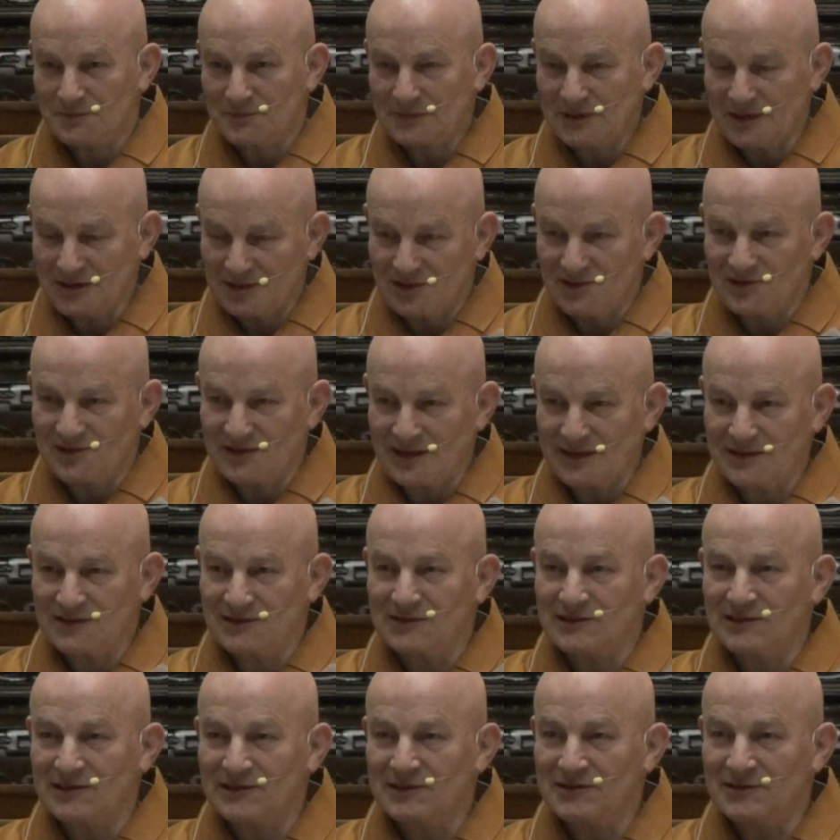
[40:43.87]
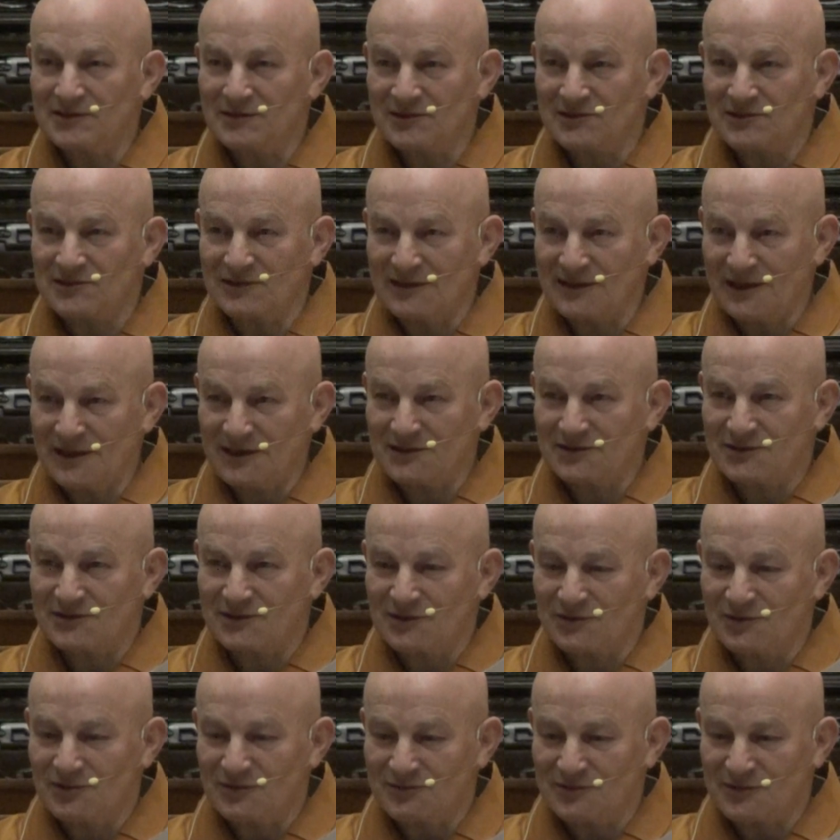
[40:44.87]
And scattering is the
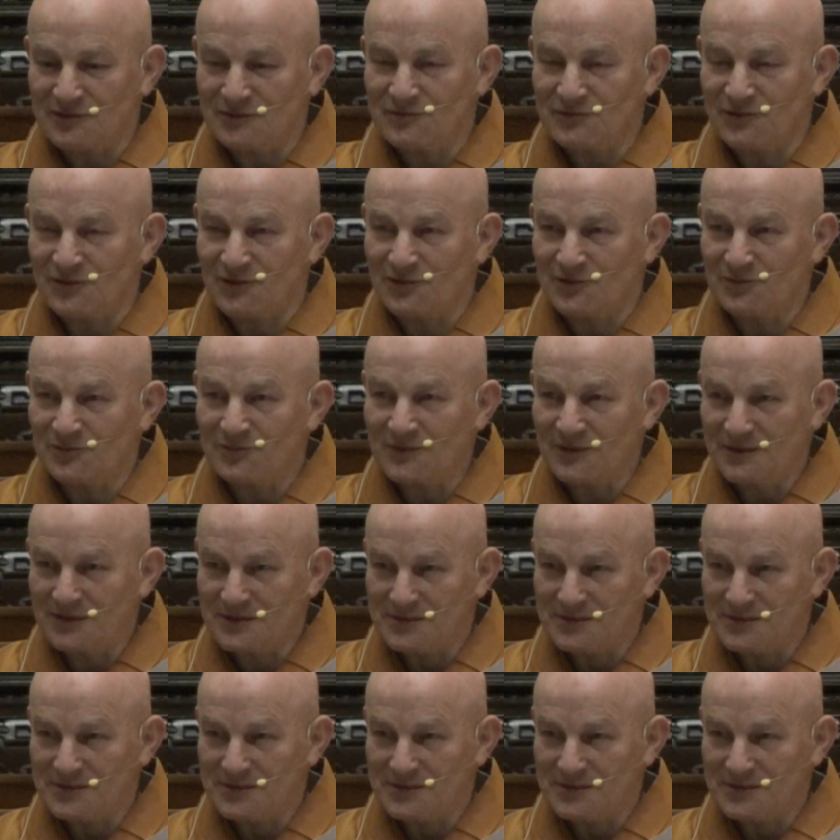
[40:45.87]
nature of the form.